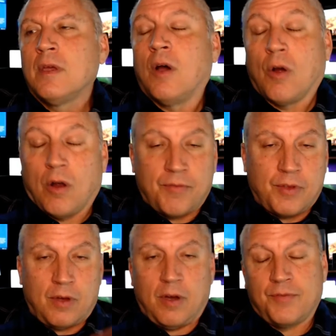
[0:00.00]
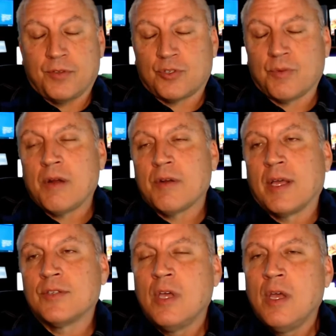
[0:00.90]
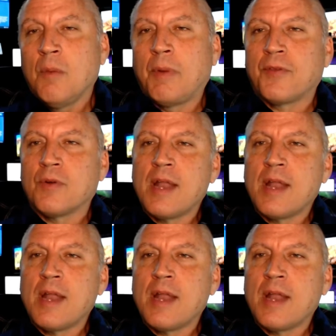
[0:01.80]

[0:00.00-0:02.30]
of their surroundings, but they're